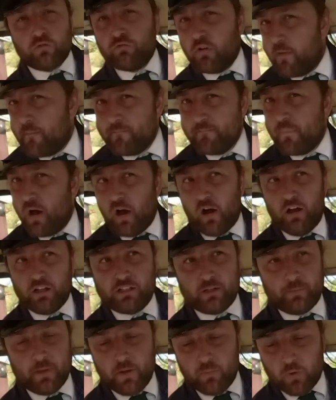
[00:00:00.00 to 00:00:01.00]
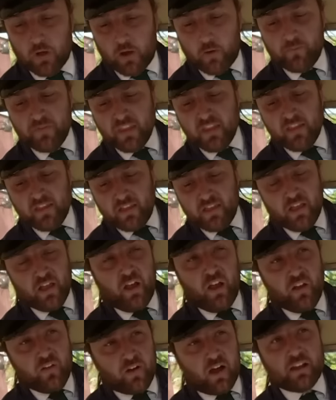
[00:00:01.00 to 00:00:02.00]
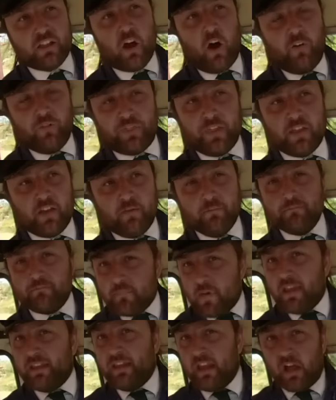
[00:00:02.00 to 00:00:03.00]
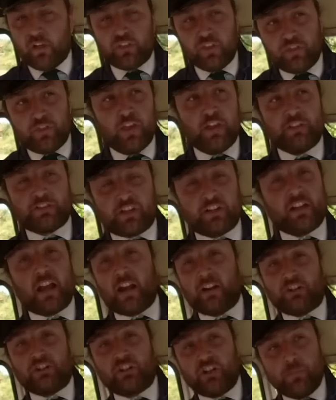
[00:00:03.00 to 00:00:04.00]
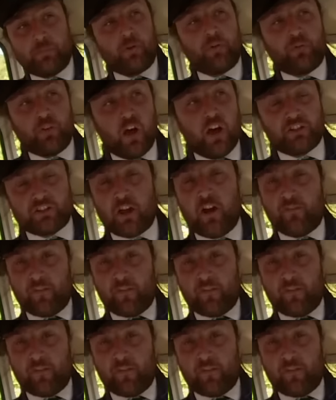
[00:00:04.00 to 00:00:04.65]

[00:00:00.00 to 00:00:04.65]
remarkably well. I can't think of many other things I'd actually prefer to